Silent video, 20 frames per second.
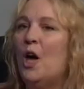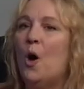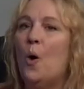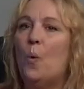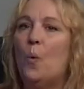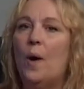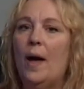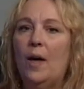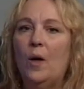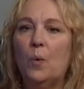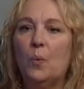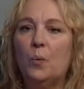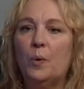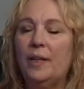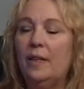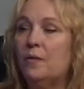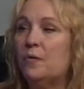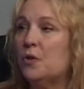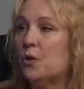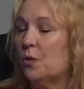Well, we
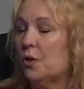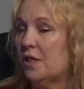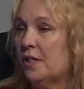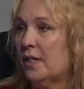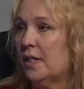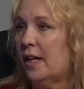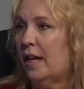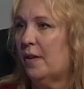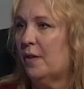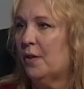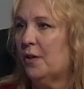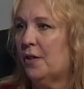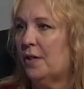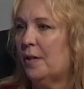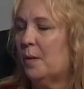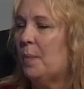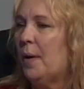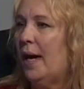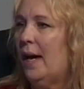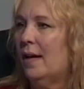have toured together in
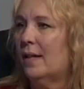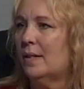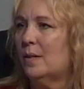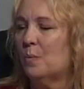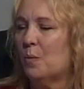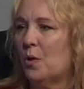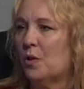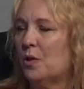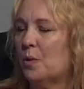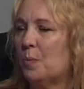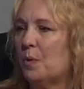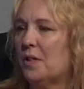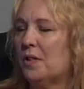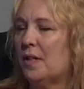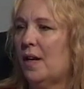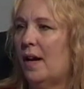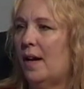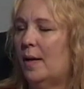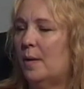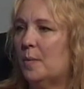the past multiple
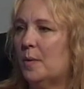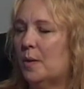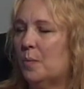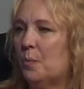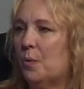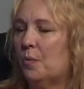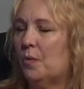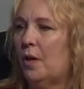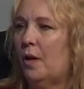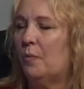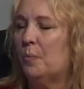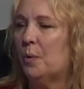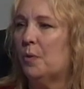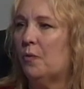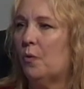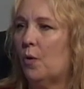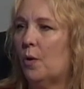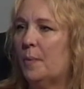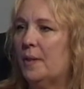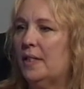times and love
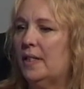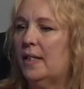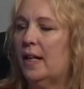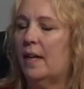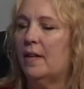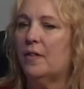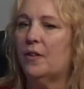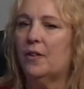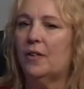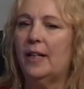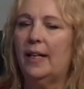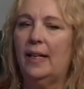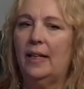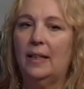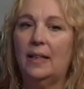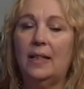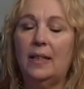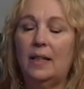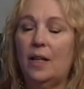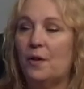performing together,
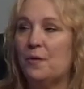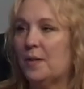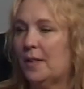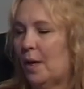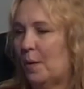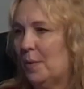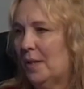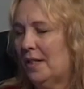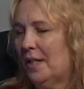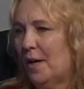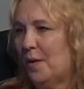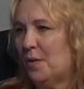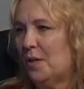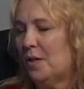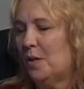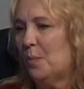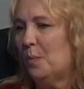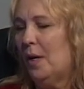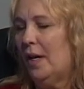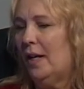and he loves coming down to
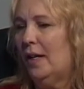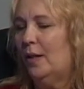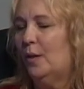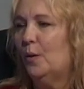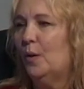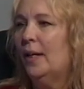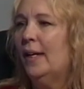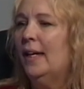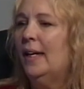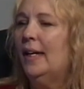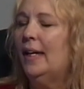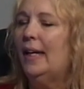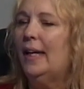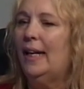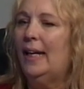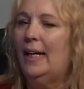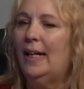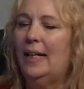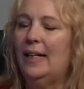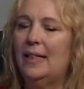the bayou
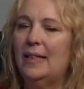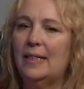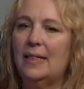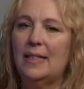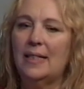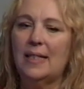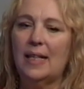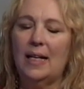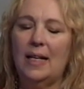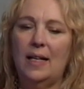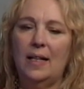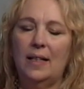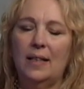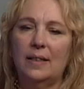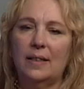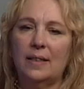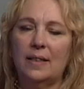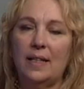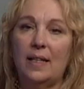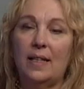and
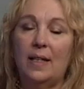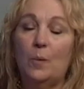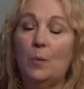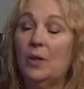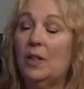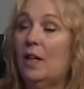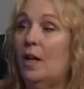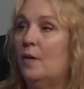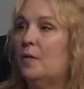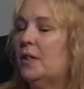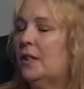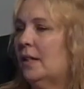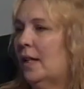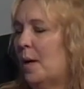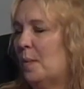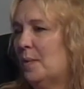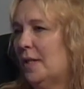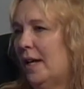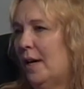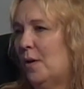said he would love to
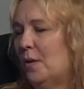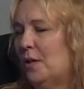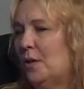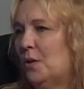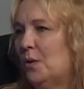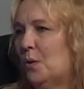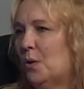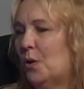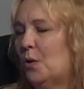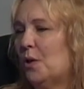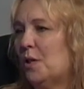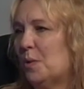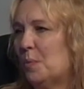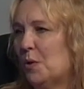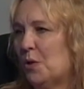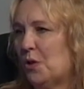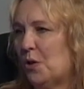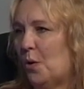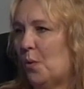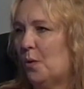come down and do the
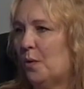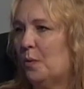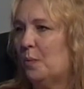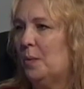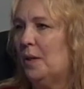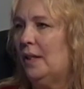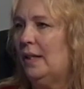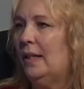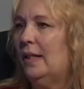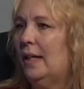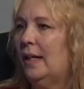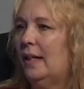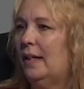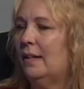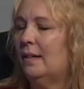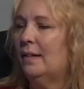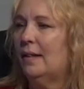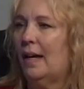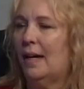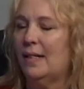Christmas show with me.
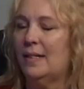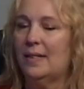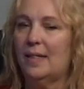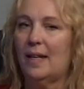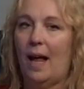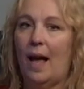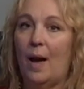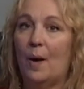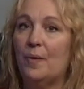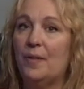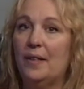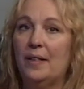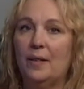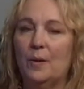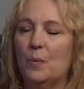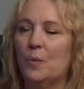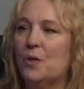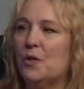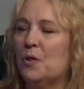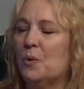And I said, I think
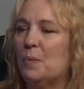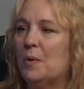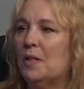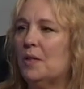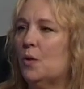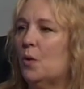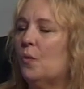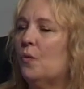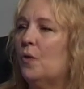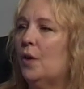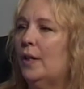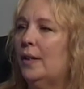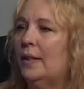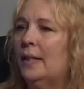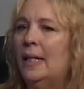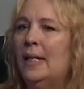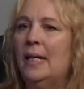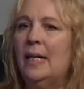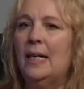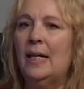it would just be so fun.
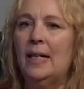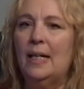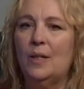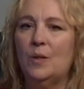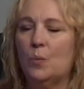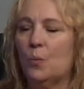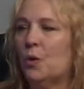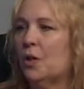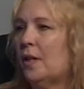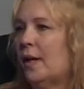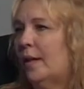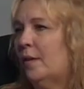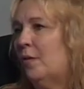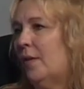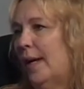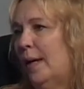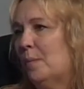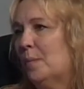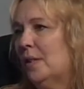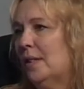We're like
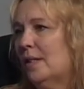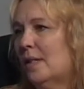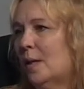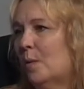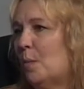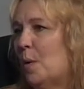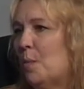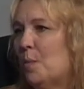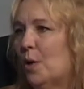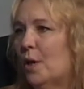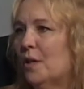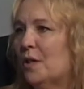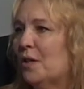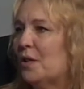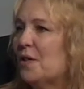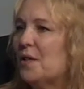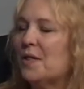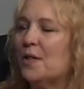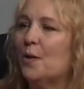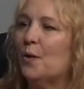families, like my
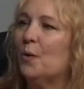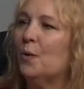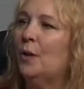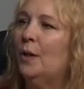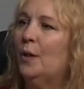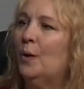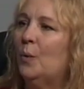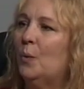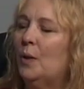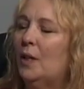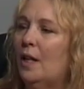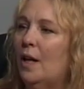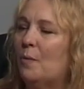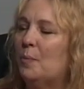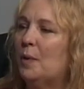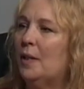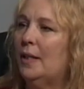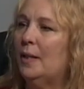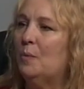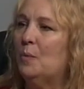brothers, so we love
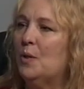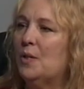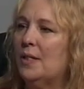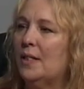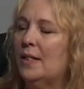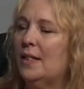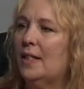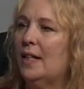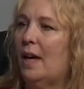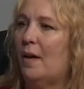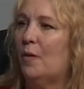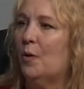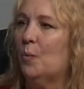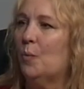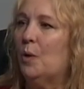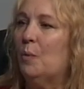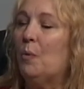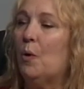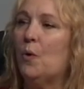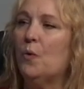playing music together, and
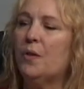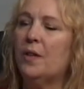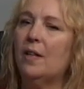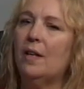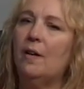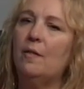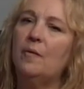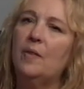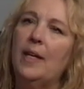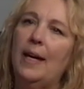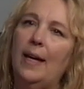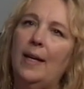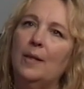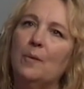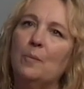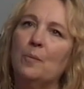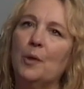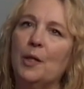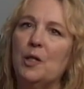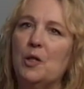we both love
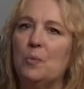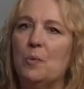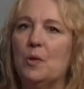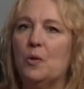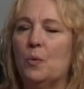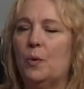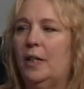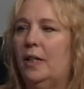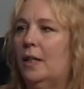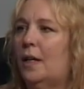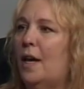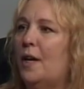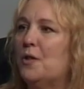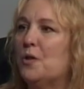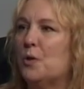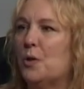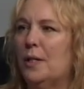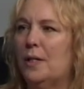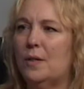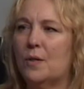that bridge between
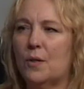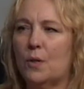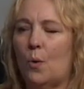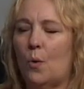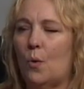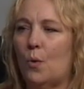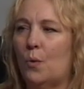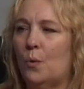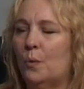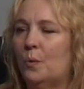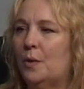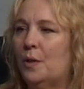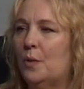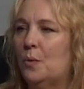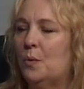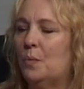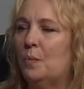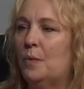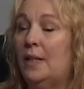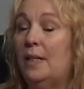country and soul.
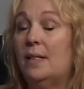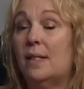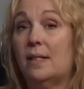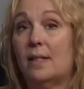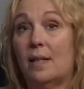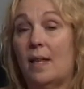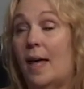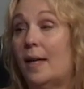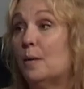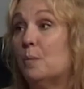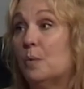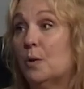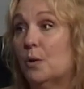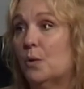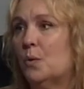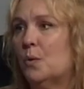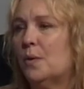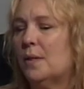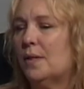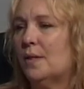He does a lot of
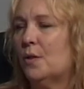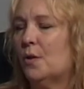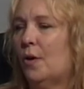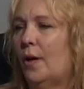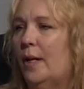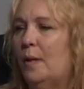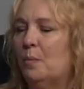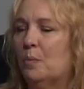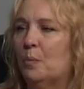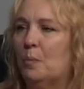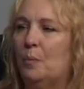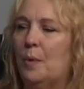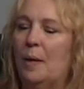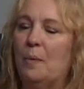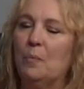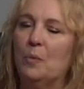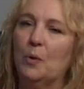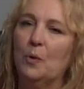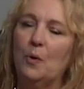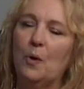blues. He's great
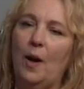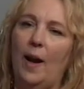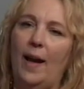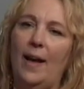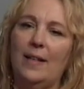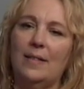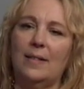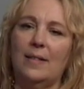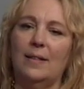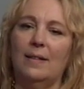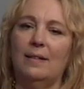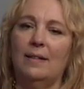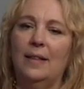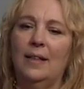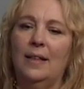in bluegrass, and